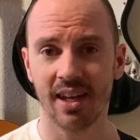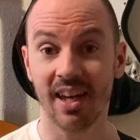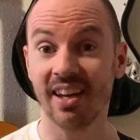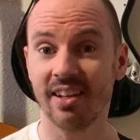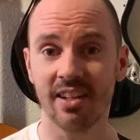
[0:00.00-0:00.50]

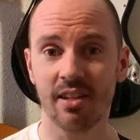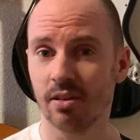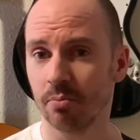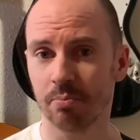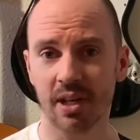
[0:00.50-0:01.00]
any
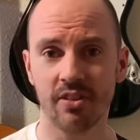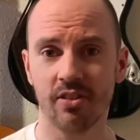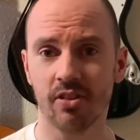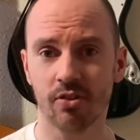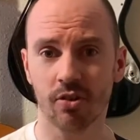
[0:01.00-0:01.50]

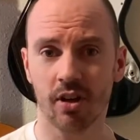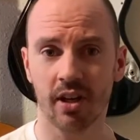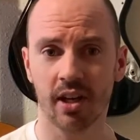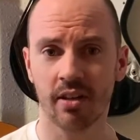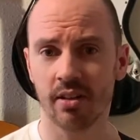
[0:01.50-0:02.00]
basic
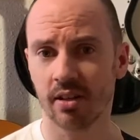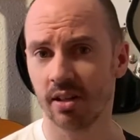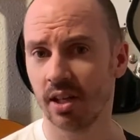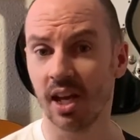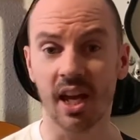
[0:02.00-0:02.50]
triad
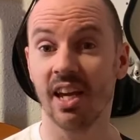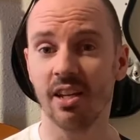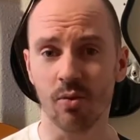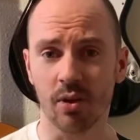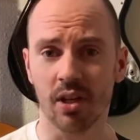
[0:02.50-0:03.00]

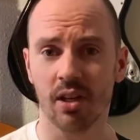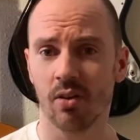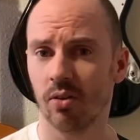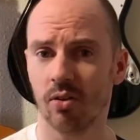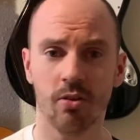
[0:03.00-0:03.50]
anywhere
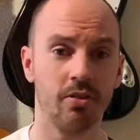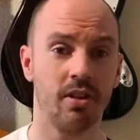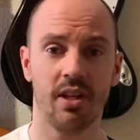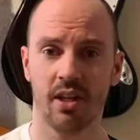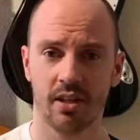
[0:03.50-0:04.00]
on the
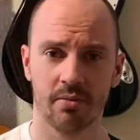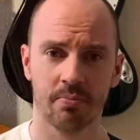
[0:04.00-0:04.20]
neck.